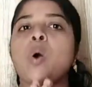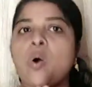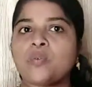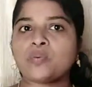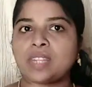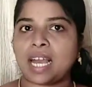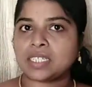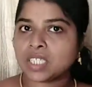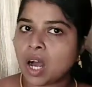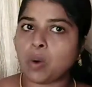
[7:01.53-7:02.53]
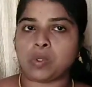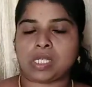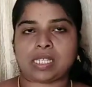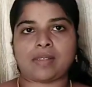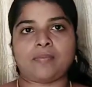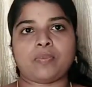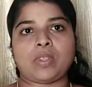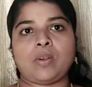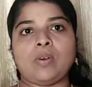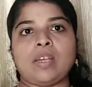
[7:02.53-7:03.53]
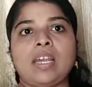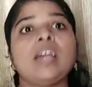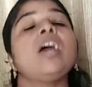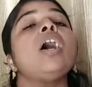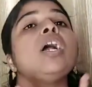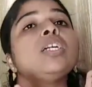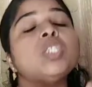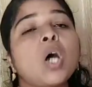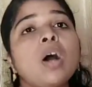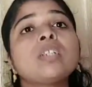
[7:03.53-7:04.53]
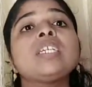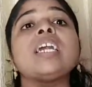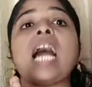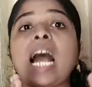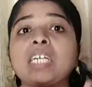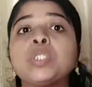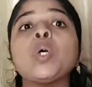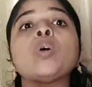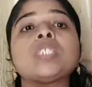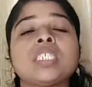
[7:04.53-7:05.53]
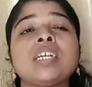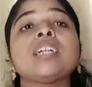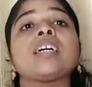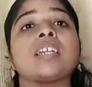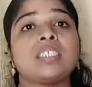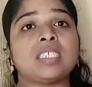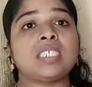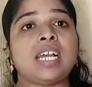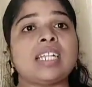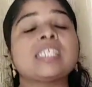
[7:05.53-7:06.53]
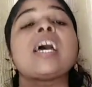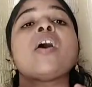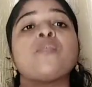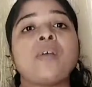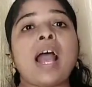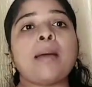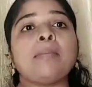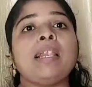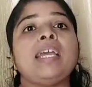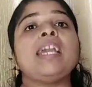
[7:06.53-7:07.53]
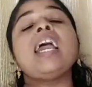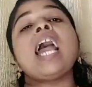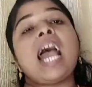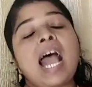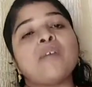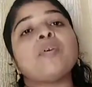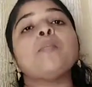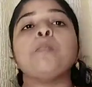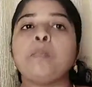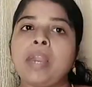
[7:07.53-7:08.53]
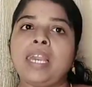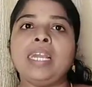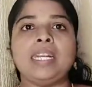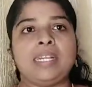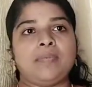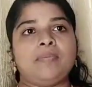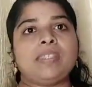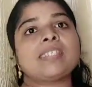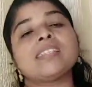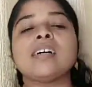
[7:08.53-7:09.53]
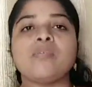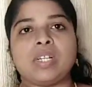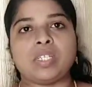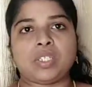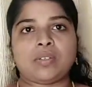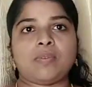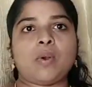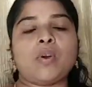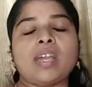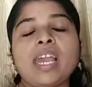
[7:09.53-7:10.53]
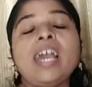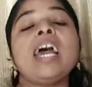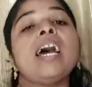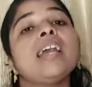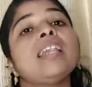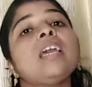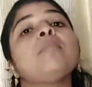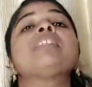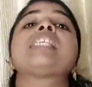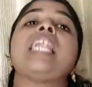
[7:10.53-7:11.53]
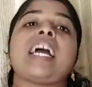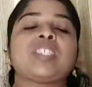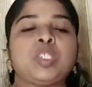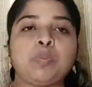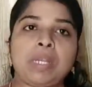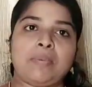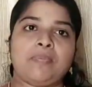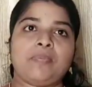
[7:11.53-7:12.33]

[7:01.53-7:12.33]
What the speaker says: of that house. Okay, Dr. Ashok T. Krishnan's family have a maid servant. Okay, her name is Lakshmi.